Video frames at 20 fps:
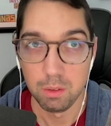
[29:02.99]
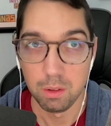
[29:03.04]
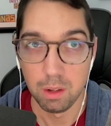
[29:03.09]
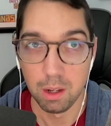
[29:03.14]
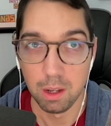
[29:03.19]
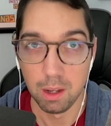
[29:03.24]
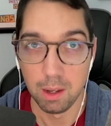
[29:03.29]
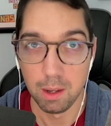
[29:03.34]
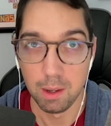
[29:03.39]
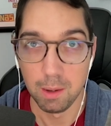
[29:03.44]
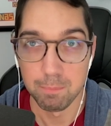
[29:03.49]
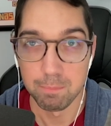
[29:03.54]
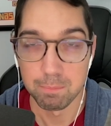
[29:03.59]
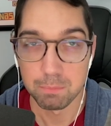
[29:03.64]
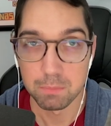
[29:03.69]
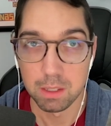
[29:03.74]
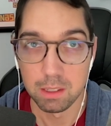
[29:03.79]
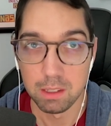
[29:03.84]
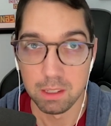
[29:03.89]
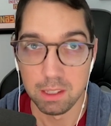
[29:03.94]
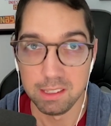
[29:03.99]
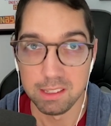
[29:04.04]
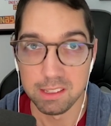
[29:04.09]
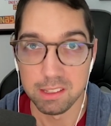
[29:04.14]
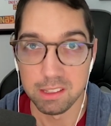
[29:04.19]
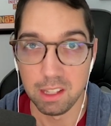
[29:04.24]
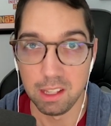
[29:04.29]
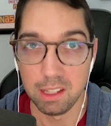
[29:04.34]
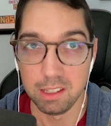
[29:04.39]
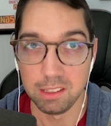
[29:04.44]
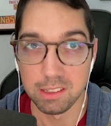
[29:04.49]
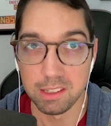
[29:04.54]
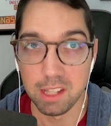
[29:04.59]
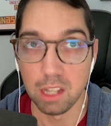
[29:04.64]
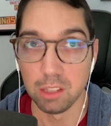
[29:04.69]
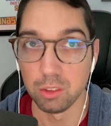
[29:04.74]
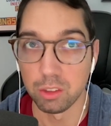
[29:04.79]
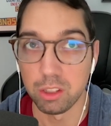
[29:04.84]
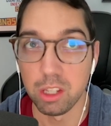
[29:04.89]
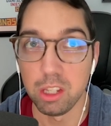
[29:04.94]
Uh, it's it's
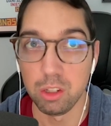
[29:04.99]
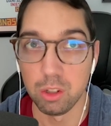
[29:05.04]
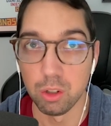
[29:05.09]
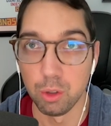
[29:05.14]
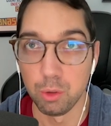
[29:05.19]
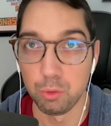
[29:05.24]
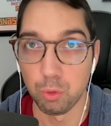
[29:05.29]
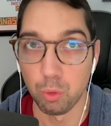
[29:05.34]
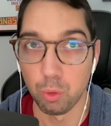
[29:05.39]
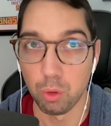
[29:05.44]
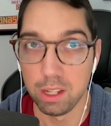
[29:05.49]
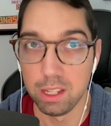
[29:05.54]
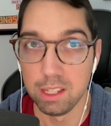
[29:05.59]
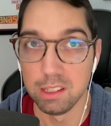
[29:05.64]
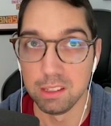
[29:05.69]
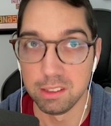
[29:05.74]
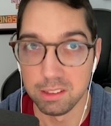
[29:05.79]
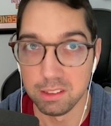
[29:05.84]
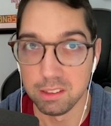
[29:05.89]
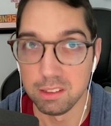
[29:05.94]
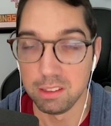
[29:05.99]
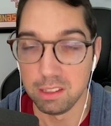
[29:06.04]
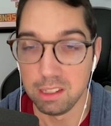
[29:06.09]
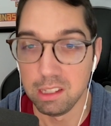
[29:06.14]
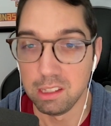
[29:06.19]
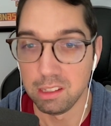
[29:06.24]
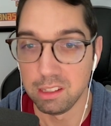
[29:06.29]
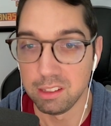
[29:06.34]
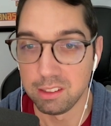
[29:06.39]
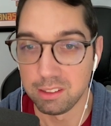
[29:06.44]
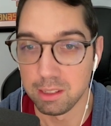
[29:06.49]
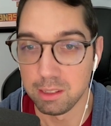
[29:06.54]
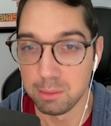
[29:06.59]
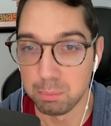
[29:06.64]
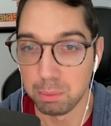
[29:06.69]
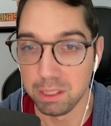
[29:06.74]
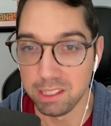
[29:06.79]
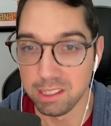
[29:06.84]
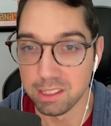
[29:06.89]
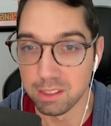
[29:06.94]
not looking good for his his his
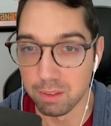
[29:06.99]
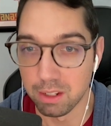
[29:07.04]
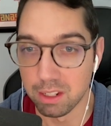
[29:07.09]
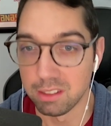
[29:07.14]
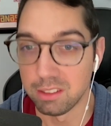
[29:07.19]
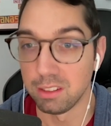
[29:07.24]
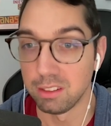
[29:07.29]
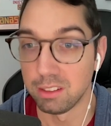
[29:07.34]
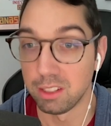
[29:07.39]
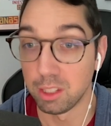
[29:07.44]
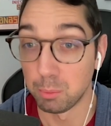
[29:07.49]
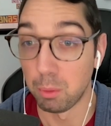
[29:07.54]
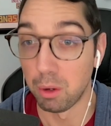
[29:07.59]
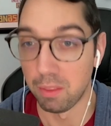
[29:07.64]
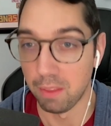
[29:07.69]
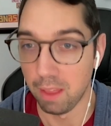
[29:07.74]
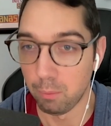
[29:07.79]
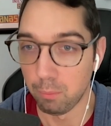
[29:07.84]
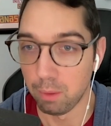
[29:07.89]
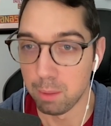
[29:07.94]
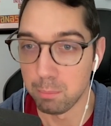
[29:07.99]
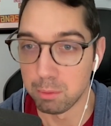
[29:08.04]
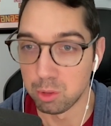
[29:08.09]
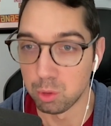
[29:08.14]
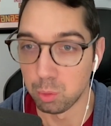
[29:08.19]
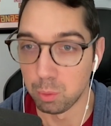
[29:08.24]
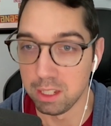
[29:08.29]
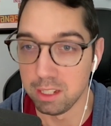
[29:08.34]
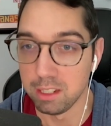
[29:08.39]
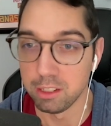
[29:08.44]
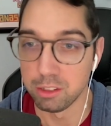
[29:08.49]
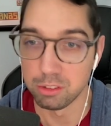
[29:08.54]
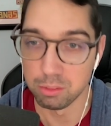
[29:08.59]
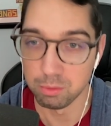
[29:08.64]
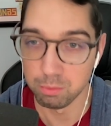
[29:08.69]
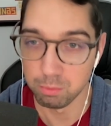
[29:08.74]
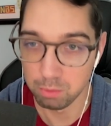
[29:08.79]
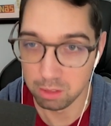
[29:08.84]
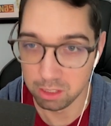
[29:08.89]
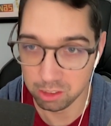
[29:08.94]
pleas of innocence. Let's put it that way. Between yes. his,
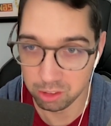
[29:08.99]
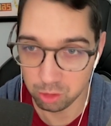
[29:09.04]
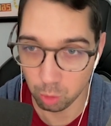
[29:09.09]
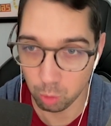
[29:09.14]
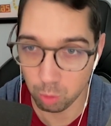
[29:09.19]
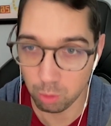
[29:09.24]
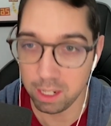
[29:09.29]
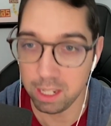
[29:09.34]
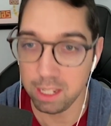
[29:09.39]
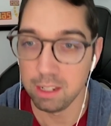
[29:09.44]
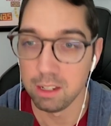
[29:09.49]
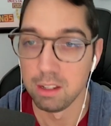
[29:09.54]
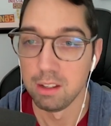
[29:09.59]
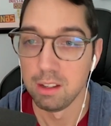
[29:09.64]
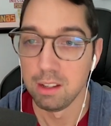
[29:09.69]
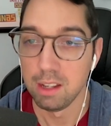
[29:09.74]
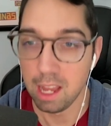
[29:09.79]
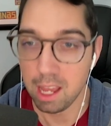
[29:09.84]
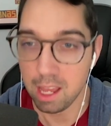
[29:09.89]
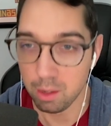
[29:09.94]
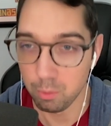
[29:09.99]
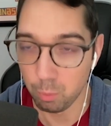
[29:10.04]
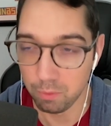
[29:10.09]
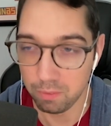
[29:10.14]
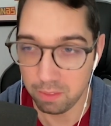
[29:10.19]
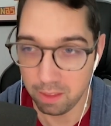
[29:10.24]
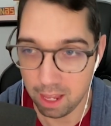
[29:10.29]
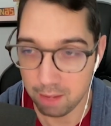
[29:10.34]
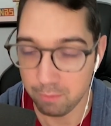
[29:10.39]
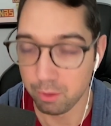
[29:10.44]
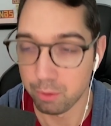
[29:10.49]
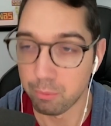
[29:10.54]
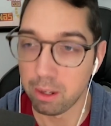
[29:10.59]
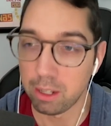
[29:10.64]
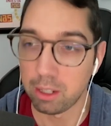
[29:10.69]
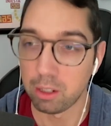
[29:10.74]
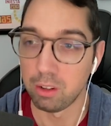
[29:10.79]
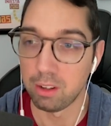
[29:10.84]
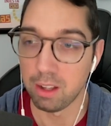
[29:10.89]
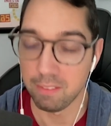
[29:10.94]
his story and what they have on
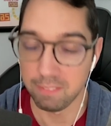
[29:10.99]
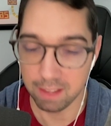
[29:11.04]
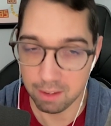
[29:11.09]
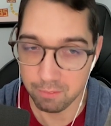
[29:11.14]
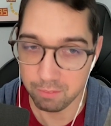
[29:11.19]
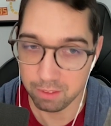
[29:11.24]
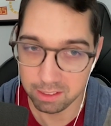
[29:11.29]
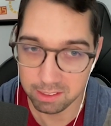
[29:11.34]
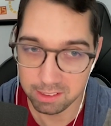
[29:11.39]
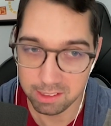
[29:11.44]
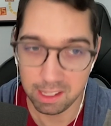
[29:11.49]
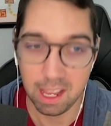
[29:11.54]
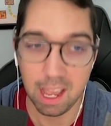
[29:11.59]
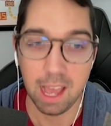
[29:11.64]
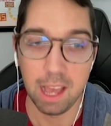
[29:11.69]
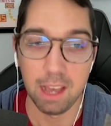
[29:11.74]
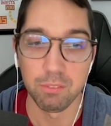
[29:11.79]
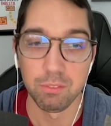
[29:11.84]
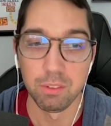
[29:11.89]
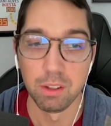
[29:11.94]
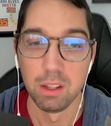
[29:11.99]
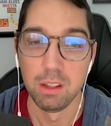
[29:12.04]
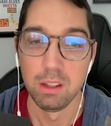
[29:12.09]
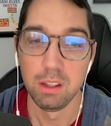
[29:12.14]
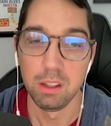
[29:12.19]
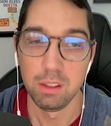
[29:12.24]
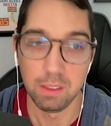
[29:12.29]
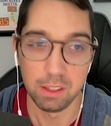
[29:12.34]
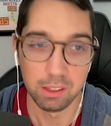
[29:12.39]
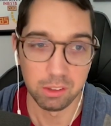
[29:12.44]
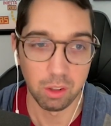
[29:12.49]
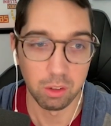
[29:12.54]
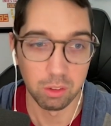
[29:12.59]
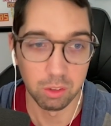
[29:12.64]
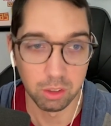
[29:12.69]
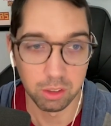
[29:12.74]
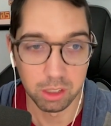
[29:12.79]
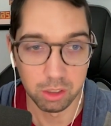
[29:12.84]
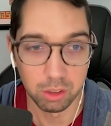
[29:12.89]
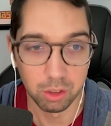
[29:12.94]
record and the evidence they have, things aren't
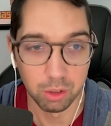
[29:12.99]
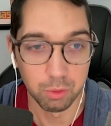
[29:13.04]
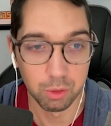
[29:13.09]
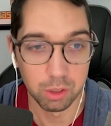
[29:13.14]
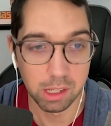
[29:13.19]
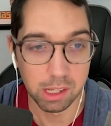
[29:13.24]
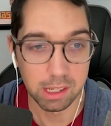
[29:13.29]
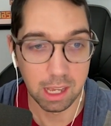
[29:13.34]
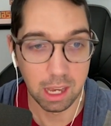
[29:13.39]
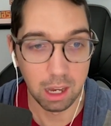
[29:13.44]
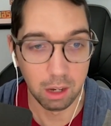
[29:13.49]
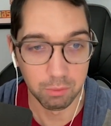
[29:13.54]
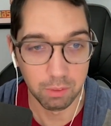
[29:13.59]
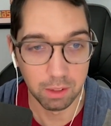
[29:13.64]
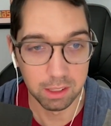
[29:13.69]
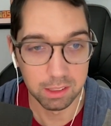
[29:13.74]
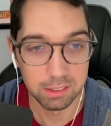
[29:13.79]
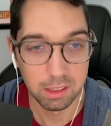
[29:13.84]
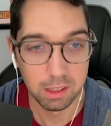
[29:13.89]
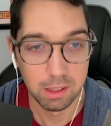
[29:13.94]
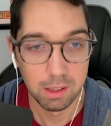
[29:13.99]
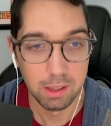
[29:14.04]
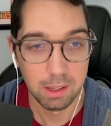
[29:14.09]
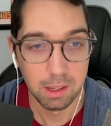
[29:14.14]
looking good for Dani Alves.